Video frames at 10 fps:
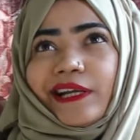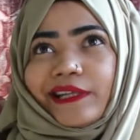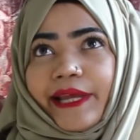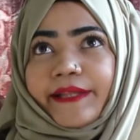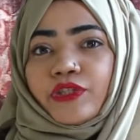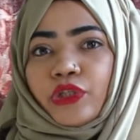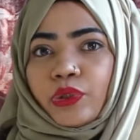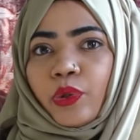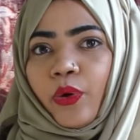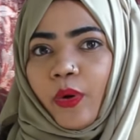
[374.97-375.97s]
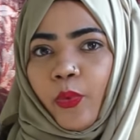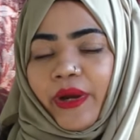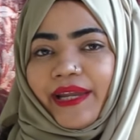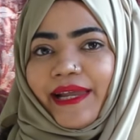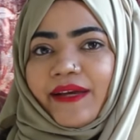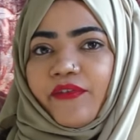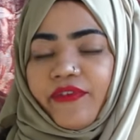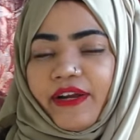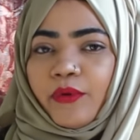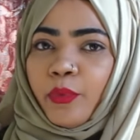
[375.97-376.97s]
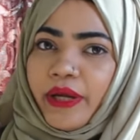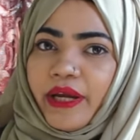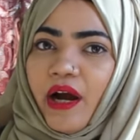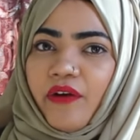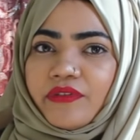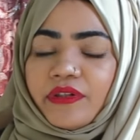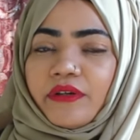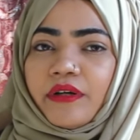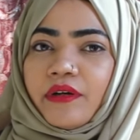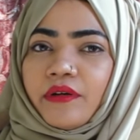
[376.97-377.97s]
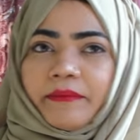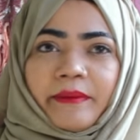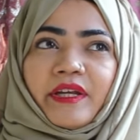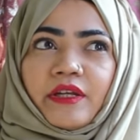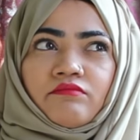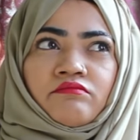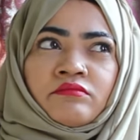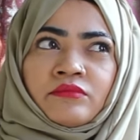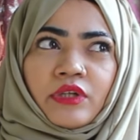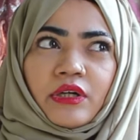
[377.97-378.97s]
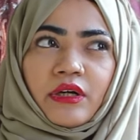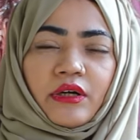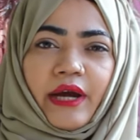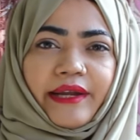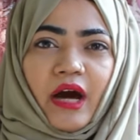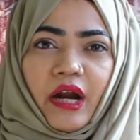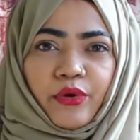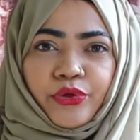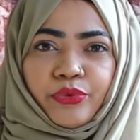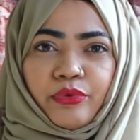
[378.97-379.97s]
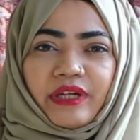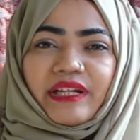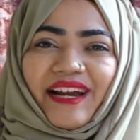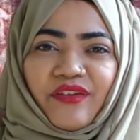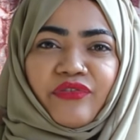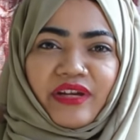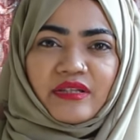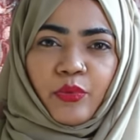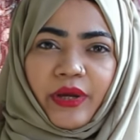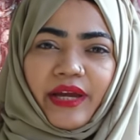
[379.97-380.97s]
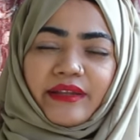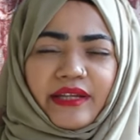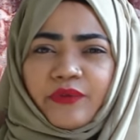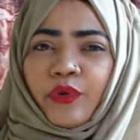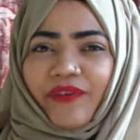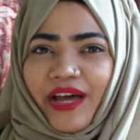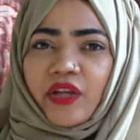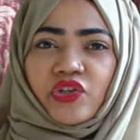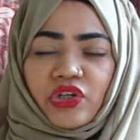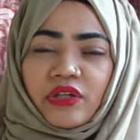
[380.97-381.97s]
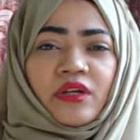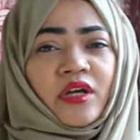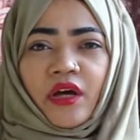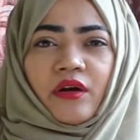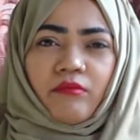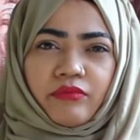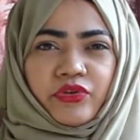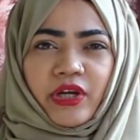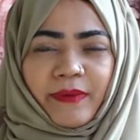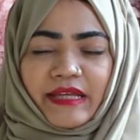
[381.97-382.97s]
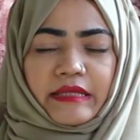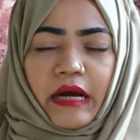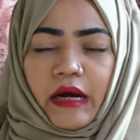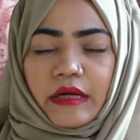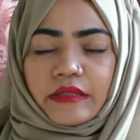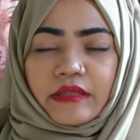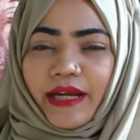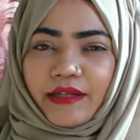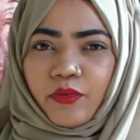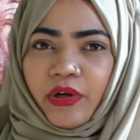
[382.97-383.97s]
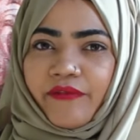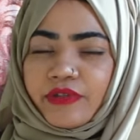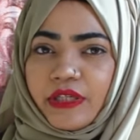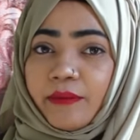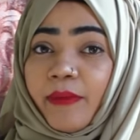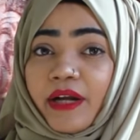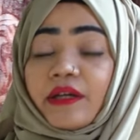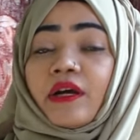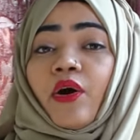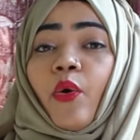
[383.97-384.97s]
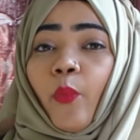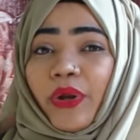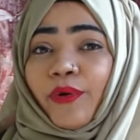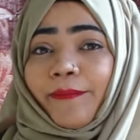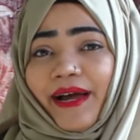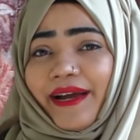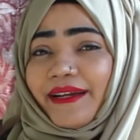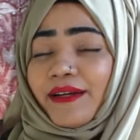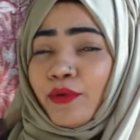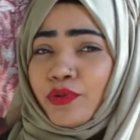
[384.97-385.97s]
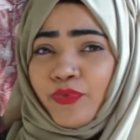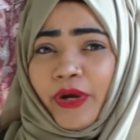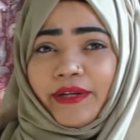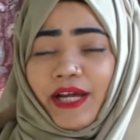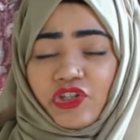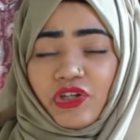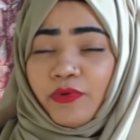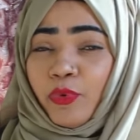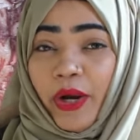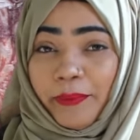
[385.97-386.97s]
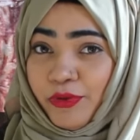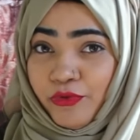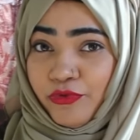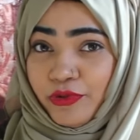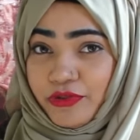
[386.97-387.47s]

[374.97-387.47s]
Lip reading: It tends to go away, like fade away after maybe an hour or two. It kind of fades away and then it will vanish in 3+ hours. That is what I've seen, but when you apply it, it looks quite natural and quite beautiful.